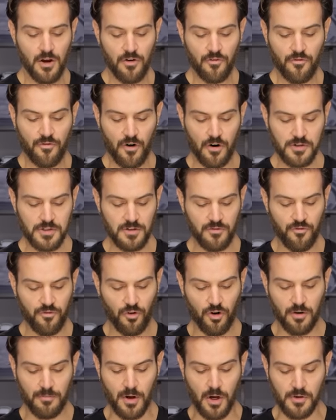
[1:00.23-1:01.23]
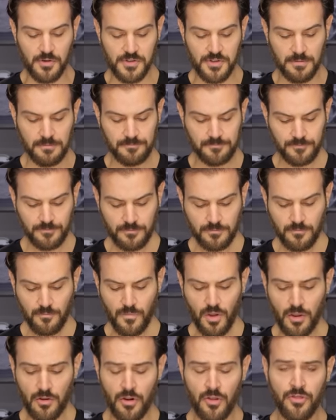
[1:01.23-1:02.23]
First and foremost,
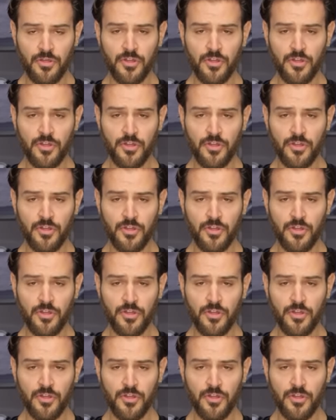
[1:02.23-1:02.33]
the